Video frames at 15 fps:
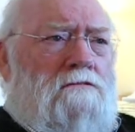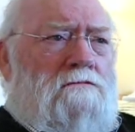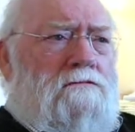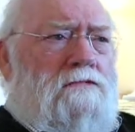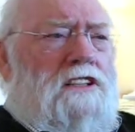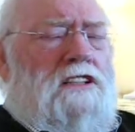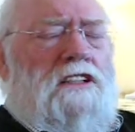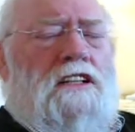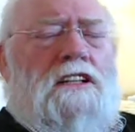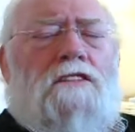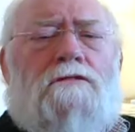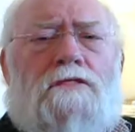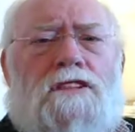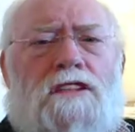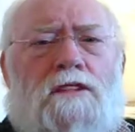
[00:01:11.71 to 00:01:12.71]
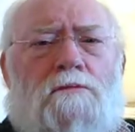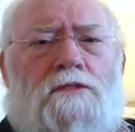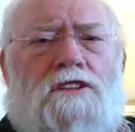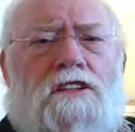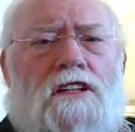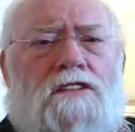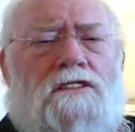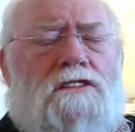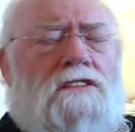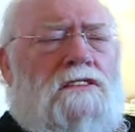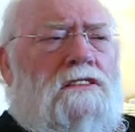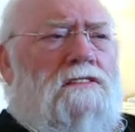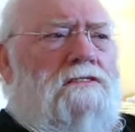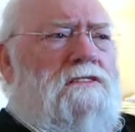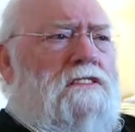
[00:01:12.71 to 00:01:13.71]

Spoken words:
really interesting productions of